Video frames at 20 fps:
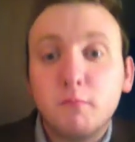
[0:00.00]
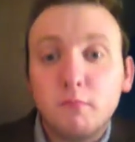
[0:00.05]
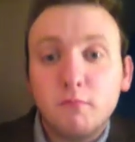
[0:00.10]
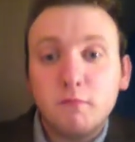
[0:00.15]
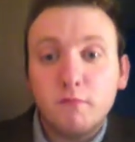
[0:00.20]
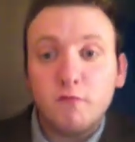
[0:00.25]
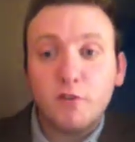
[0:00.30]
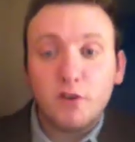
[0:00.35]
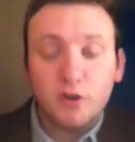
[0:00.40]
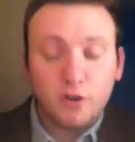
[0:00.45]

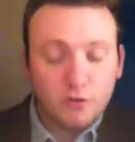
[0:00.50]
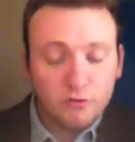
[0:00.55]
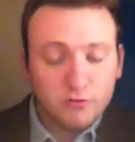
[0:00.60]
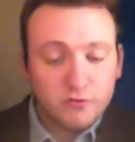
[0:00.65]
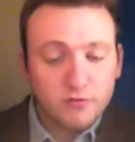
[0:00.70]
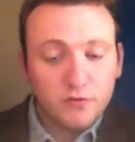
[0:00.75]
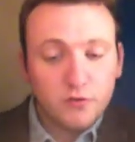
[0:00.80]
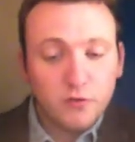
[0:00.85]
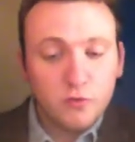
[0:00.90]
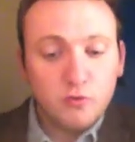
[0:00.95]
For those
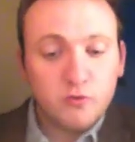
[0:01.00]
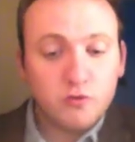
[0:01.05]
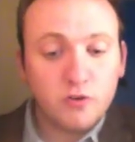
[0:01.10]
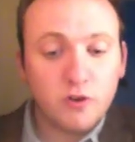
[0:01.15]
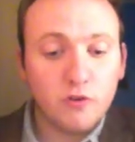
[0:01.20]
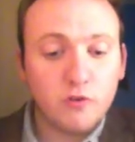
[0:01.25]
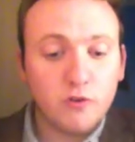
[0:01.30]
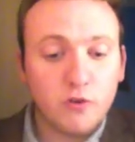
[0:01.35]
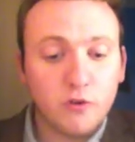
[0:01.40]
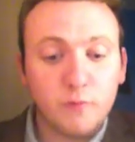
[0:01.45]
of you who
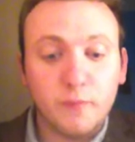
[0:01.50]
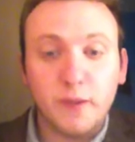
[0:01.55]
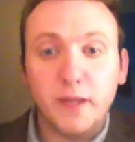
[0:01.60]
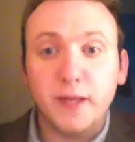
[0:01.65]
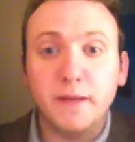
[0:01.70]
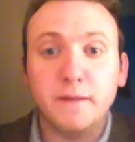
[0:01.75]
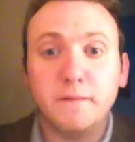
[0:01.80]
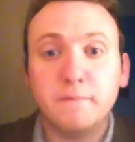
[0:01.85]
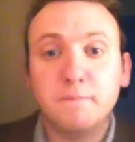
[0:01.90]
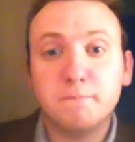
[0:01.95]
don't know
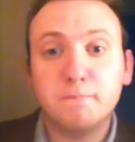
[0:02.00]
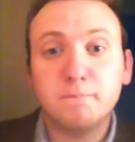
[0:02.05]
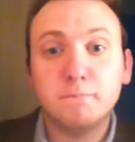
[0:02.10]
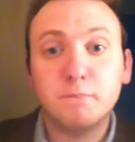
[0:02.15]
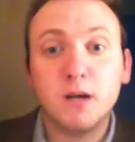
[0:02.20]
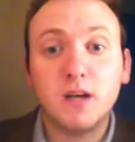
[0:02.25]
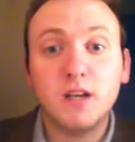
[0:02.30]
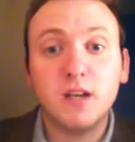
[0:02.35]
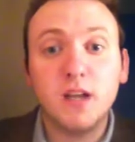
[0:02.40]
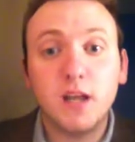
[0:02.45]
me,
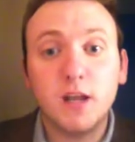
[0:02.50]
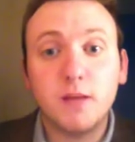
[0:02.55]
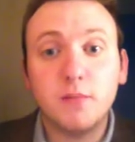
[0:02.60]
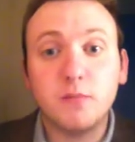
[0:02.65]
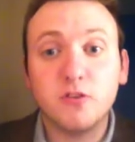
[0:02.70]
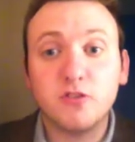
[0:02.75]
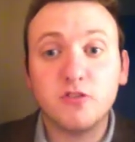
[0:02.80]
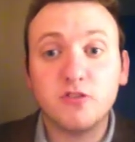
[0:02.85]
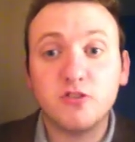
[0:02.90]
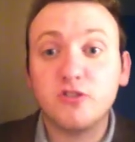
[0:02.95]
my name
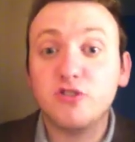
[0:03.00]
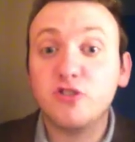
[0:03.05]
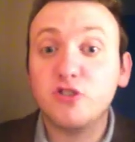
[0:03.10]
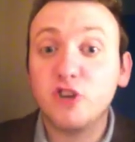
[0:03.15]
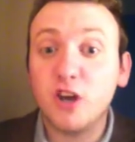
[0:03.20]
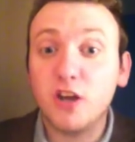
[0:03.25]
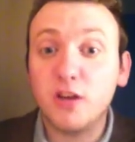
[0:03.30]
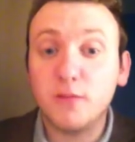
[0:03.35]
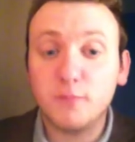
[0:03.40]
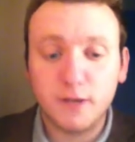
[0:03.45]
is
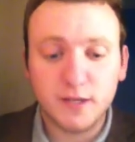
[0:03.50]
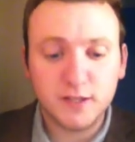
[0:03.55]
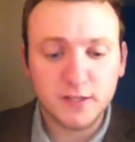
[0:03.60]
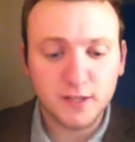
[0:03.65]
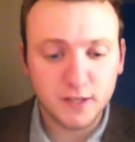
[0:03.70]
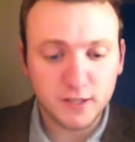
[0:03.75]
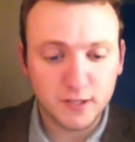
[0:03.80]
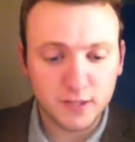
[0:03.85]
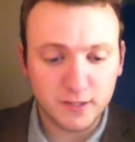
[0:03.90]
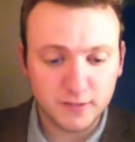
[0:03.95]
Sean
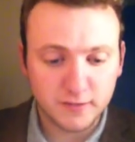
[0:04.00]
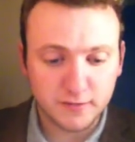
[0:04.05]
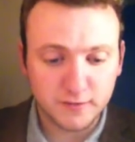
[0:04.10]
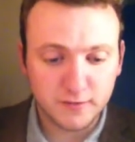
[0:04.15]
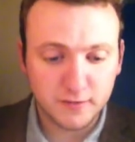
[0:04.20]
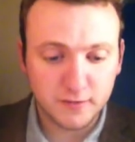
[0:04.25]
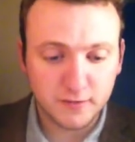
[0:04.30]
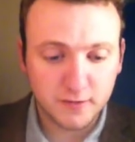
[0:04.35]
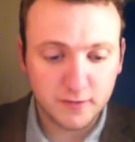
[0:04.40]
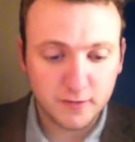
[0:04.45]

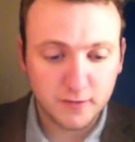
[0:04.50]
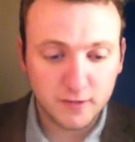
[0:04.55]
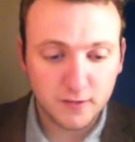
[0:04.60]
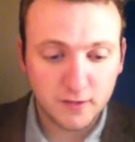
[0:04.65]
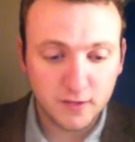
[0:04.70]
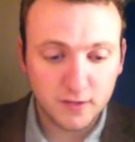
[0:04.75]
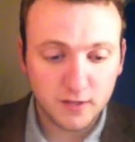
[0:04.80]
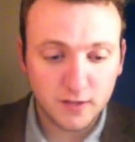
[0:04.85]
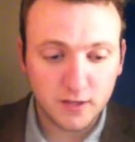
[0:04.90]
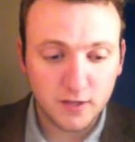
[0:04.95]
McNicholas,
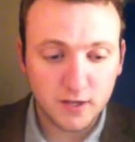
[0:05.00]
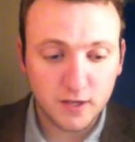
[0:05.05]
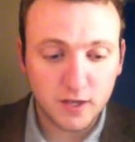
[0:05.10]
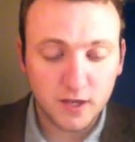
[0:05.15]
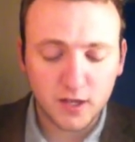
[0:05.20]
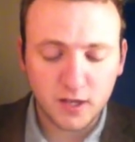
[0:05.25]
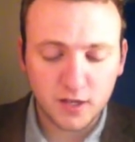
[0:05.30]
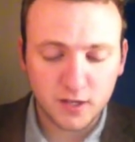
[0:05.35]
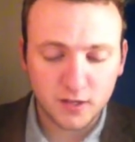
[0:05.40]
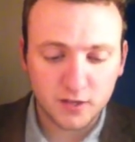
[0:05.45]

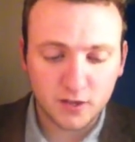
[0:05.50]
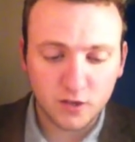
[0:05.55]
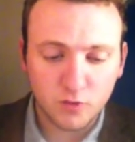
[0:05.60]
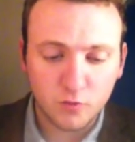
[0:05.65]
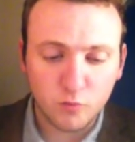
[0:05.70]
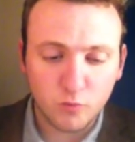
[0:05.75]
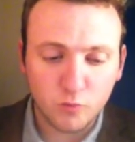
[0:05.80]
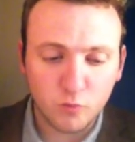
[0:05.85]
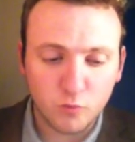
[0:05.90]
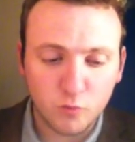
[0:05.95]
and
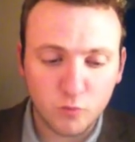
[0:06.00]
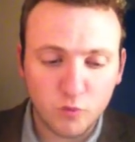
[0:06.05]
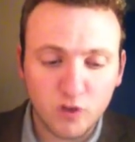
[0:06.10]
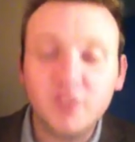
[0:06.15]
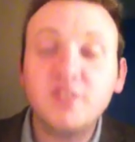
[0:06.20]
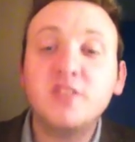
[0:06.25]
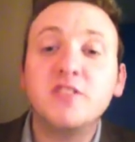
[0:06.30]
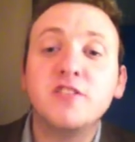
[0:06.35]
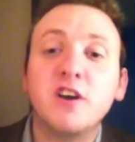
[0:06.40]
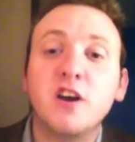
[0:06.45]
I
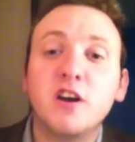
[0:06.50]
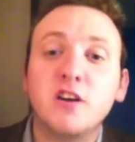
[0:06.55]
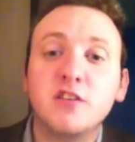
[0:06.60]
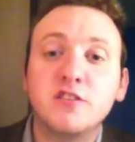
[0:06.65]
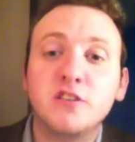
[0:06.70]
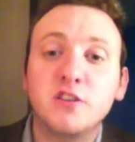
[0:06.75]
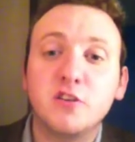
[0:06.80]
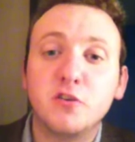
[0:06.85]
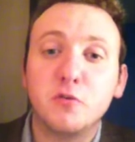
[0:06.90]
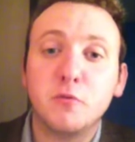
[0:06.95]
want to talk
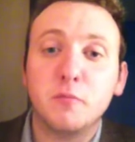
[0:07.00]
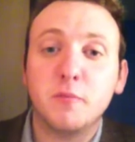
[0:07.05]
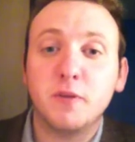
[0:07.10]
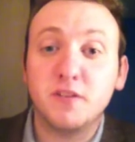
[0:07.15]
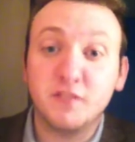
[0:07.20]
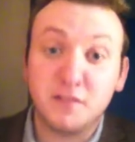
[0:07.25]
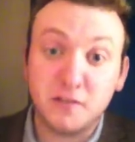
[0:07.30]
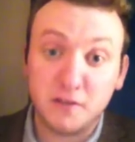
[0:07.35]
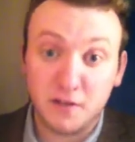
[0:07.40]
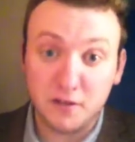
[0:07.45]
to you a bit
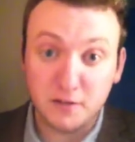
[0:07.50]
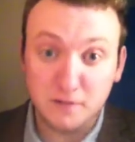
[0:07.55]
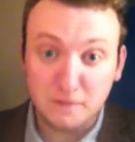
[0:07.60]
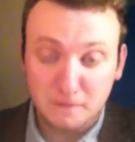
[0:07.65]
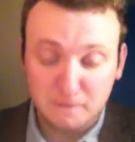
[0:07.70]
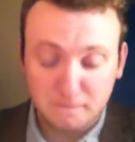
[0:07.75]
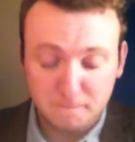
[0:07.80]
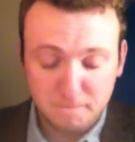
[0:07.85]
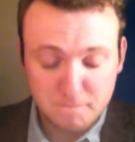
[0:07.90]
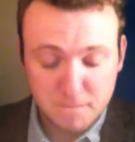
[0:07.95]

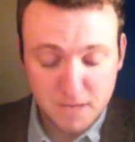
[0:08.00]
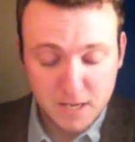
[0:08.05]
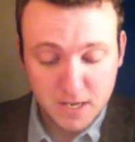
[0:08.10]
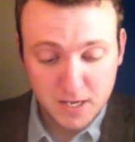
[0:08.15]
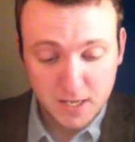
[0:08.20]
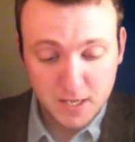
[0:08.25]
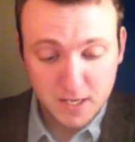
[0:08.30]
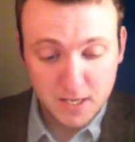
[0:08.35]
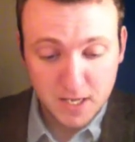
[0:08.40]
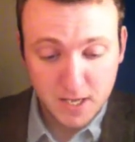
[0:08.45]
tonight
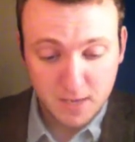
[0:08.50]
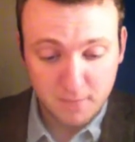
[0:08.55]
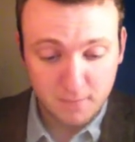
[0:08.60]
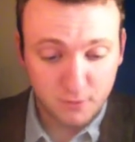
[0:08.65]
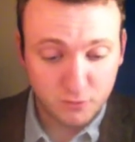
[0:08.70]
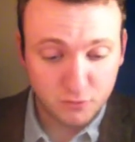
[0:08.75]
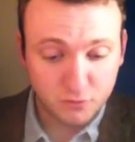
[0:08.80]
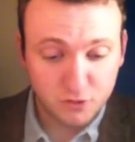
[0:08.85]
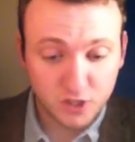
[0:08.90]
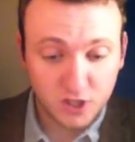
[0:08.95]

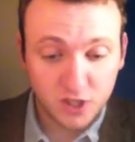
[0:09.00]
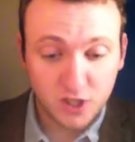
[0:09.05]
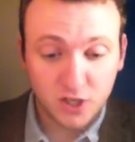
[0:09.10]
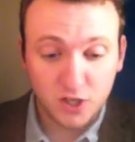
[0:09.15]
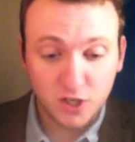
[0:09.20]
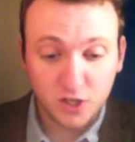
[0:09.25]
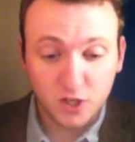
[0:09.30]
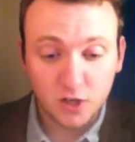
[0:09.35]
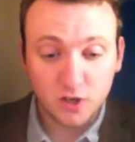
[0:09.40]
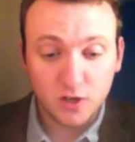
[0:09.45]
about the
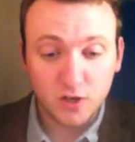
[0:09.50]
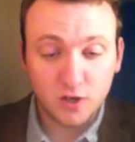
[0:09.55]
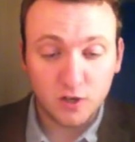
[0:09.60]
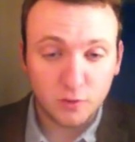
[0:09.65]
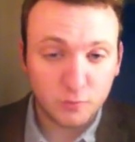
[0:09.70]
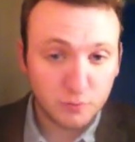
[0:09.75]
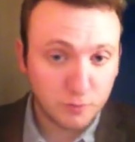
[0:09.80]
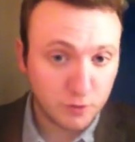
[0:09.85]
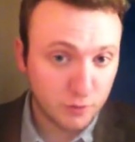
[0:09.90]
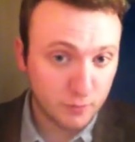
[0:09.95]

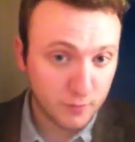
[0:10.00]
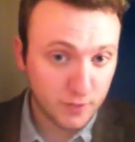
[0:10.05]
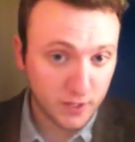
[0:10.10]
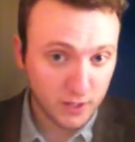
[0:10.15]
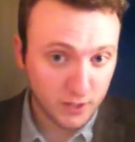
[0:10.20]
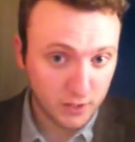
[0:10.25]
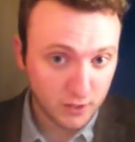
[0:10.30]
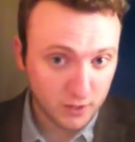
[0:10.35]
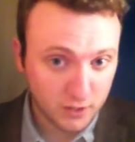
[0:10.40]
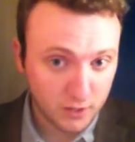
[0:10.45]

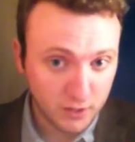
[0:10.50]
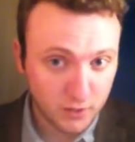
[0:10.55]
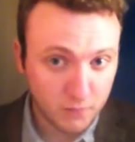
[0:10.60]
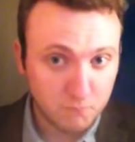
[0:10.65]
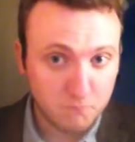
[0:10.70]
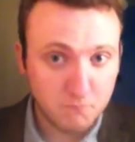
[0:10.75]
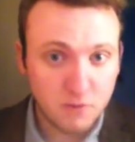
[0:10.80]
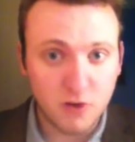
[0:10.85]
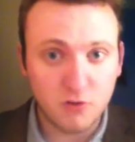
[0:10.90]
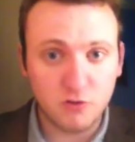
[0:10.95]
upcoming
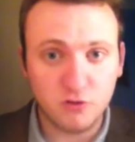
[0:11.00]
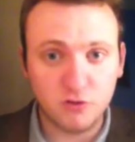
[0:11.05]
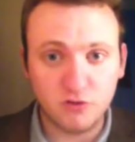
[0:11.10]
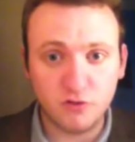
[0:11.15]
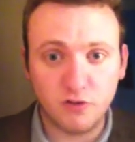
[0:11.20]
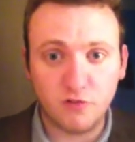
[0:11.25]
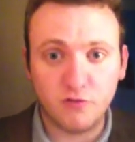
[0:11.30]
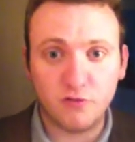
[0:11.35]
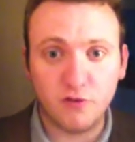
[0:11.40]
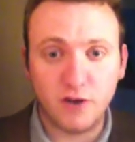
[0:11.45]
marriage
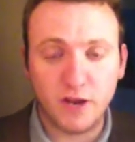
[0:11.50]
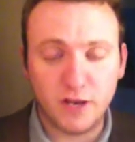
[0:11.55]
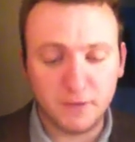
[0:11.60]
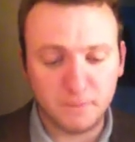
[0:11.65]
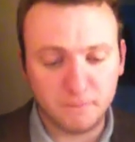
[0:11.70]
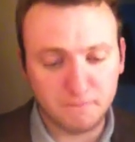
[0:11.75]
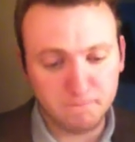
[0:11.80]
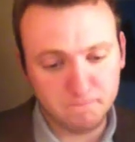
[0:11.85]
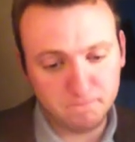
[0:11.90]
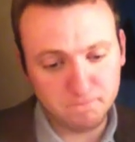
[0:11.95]

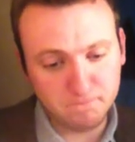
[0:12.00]
referendum.